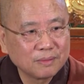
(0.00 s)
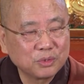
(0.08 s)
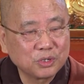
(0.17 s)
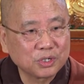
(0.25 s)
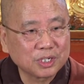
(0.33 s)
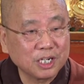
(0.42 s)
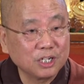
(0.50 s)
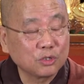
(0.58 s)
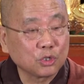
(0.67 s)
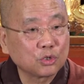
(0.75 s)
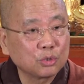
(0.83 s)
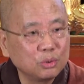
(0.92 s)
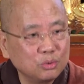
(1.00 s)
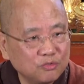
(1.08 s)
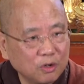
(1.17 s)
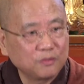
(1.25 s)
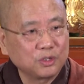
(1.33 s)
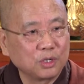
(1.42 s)
which is getting the
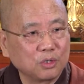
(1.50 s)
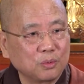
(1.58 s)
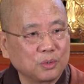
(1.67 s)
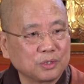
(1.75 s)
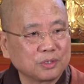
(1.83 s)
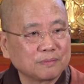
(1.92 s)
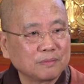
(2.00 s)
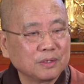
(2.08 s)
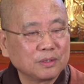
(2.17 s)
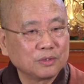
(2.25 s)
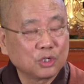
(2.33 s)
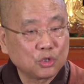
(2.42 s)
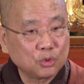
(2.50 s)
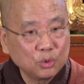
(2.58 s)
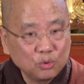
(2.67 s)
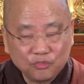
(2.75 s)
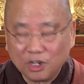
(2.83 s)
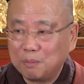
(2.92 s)
truth of the universe, the
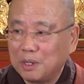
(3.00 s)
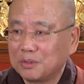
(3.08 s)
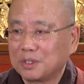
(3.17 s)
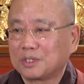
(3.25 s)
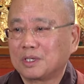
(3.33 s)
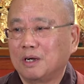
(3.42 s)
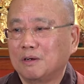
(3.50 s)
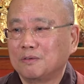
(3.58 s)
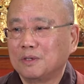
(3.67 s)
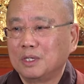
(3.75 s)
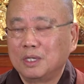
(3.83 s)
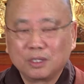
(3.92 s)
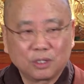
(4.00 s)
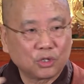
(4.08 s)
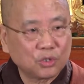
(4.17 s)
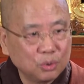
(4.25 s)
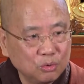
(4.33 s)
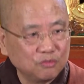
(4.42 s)
truth about yourself, the
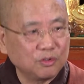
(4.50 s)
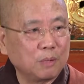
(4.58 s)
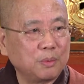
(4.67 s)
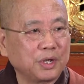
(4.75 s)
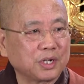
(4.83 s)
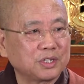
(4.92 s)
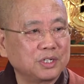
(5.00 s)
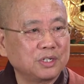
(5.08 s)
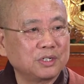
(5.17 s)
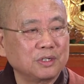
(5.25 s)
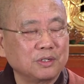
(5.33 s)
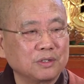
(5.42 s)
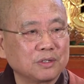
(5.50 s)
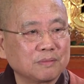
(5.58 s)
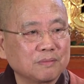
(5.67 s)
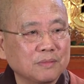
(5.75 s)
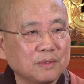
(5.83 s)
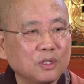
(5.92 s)
truth about existence,
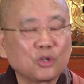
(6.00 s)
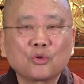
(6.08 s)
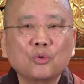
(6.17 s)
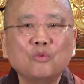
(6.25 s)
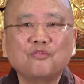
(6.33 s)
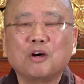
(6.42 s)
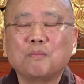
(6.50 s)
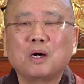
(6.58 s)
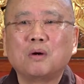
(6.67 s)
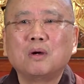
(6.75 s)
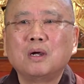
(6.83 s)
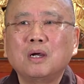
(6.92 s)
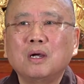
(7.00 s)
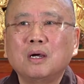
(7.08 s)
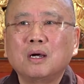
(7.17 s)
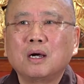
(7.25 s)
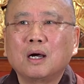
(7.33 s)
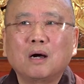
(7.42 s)
the truth about
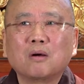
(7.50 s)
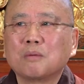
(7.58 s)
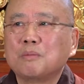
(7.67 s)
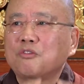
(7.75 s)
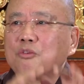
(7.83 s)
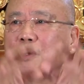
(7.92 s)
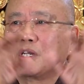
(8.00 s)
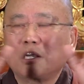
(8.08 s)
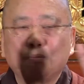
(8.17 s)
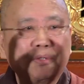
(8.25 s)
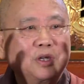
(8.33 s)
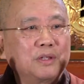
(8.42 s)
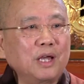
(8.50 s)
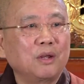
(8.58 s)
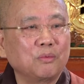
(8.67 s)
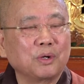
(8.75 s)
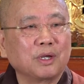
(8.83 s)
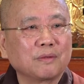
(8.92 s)
how come everybody appear
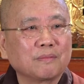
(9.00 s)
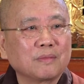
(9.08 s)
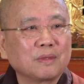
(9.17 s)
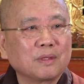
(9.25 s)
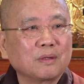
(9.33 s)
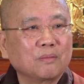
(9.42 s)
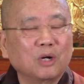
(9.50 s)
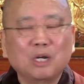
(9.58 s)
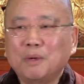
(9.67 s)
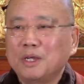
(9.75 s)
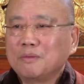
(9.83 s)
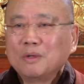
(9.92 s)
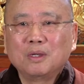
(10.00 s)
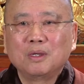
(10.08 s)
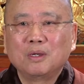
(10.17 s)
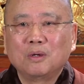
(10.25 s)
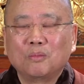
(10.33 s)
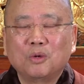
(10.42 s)
that way?
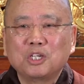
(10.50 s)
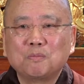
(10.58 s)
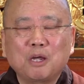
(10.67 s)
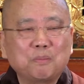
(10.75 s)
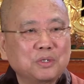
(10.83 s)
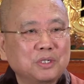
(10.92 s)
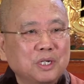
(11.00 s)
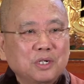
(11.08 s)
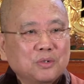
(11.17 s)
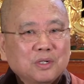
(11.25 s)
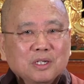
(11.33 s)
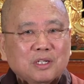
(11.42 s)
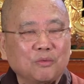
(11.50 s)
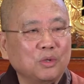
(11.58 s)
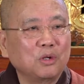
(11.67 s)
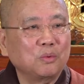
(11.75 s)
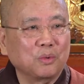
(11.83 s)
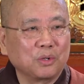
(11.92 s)
What's my position in the
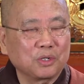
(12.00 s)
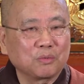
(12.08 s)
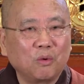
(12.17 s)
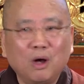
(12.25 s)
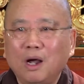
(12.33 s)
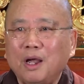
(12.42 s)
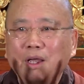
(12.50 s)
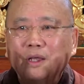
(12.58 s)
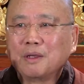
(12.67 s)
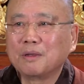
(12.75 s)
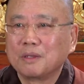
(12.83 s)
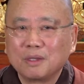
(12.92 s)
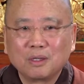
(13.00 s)
universe? Why